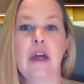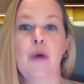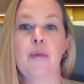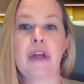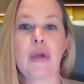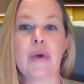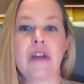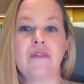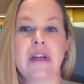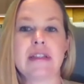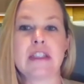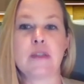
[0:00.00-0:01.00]
but you can
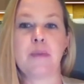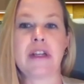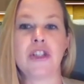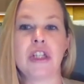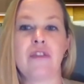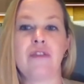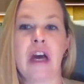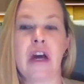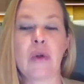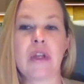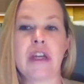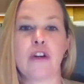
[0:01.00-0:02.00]
face suspension of not
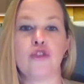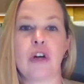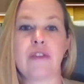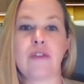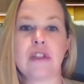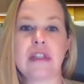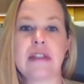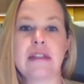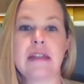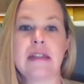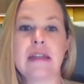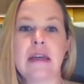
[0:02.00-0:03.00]
only your driver's
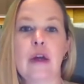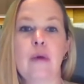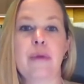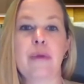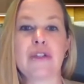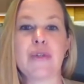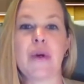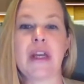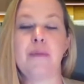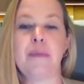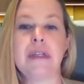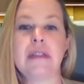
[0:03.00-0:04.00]
license, but also
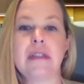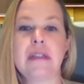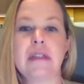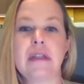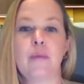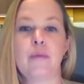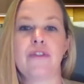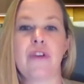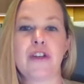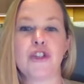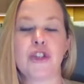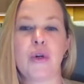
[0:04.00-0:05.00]
any business,
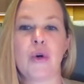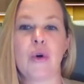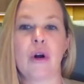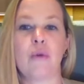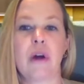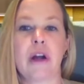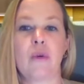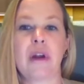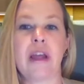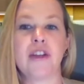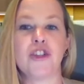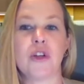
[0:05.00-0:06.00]
professional, or
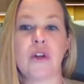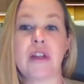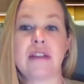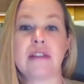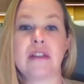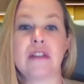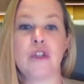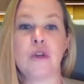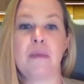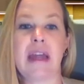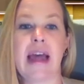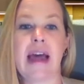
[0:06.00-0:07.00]
recreational license you
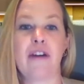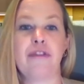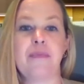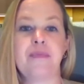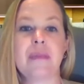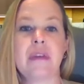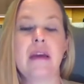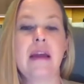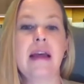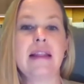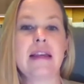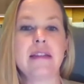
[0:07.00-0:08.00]
may have.
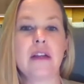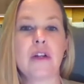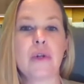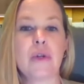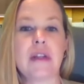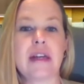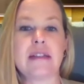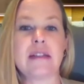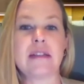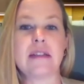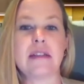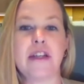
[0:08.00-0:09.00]
These include
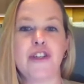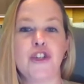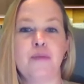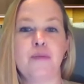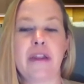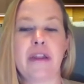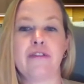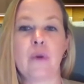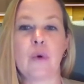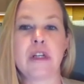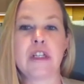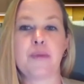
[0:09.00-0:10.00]
licenses issued by the
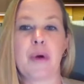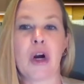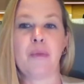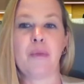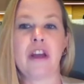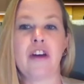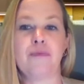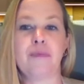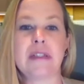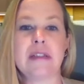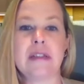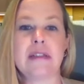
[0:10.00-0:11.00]
Florida Department of
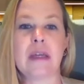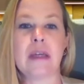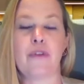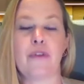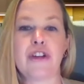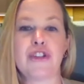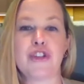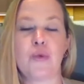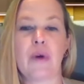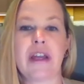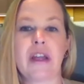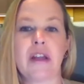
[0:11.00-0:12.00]
Business and Professional
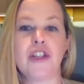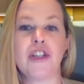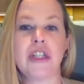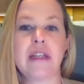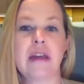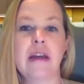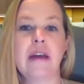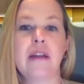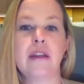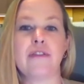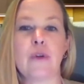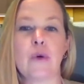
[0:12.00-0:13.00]
Regulation,
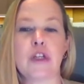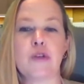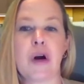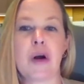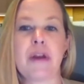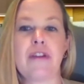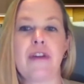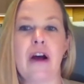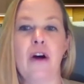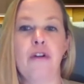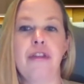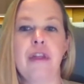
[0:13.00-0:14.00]
the Florida Department of
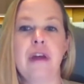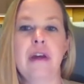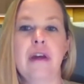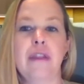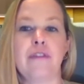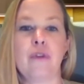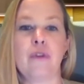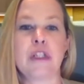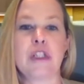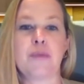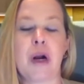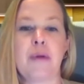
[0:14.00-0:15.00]
Health, the Florida
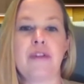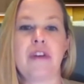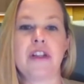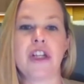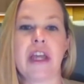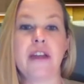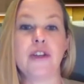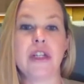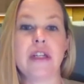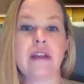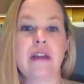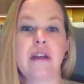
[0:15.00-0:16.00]
Department of
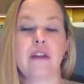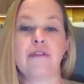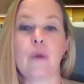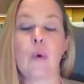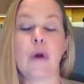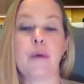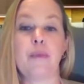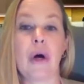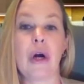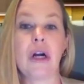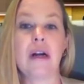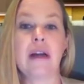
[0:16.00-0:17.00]
Education, the Florida
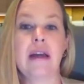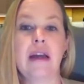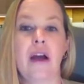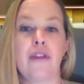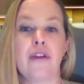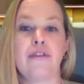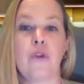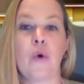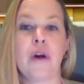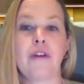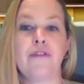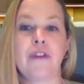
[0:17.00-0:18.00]
Bar, and the
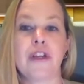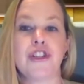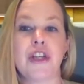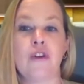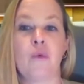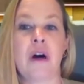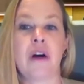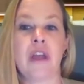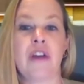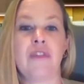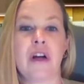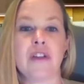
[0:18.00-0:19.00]
Florida Fish and
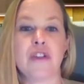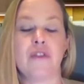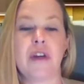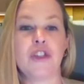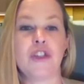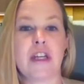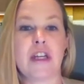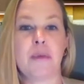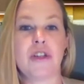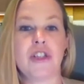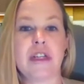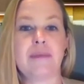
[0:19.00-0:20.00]
Wildlife Conservation
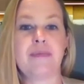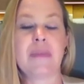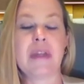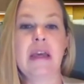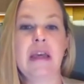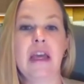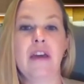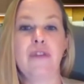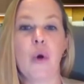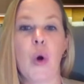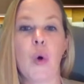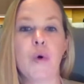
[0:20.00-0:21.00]
Commission. If
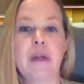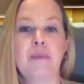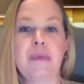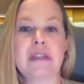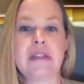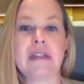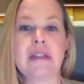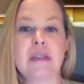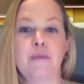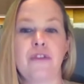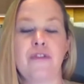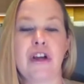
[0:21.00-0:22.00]
you hold a business,
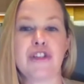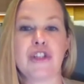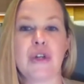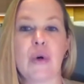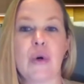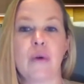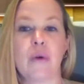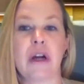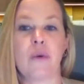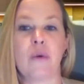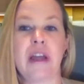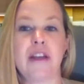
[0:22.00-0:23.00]
professional, or
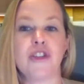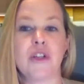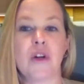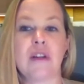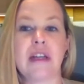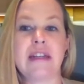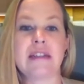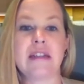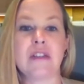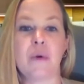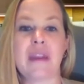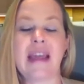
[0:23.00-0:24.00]
recreational
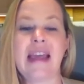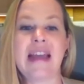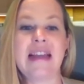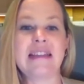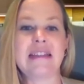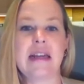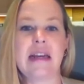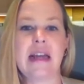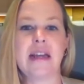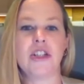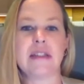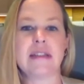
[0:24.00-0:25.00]
license with any state
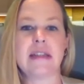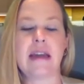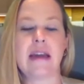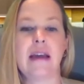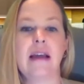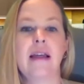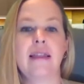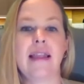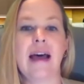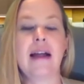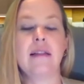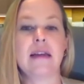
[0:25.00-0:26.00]
agency,
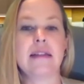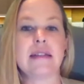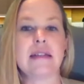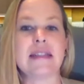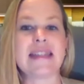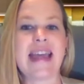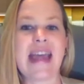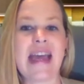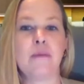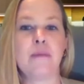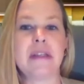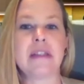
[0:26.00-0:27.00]
that license
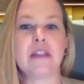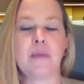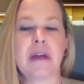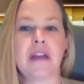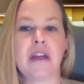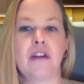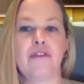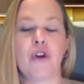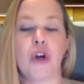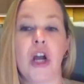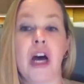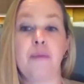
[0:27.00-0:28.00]
can be suspended for
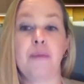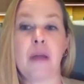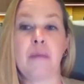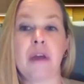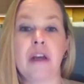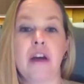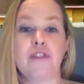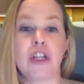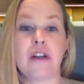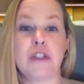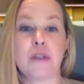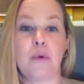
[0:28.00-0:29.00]
non-payment of
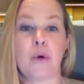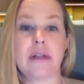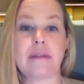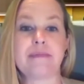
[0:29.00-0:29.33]
child support.